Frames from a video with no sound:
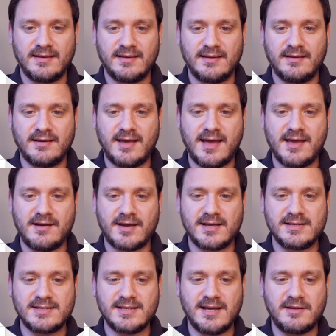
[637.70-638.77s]
Okay, I
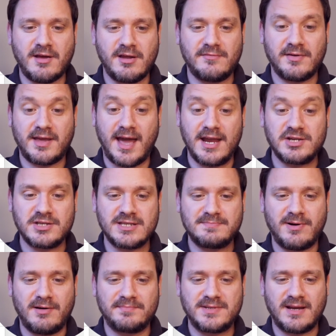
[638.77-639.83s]
can see a notification's
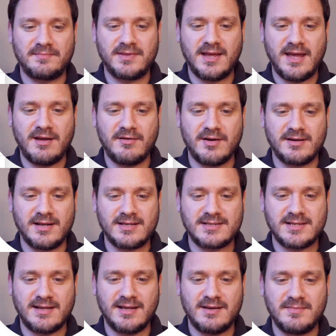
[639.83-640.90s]
popped up there, and it's
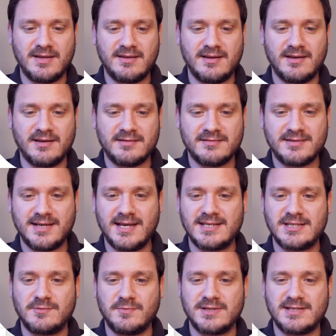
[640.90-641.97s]
telling me that a
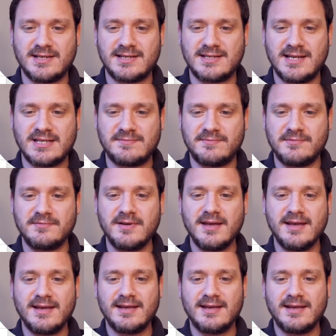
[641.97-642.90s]
test was successful.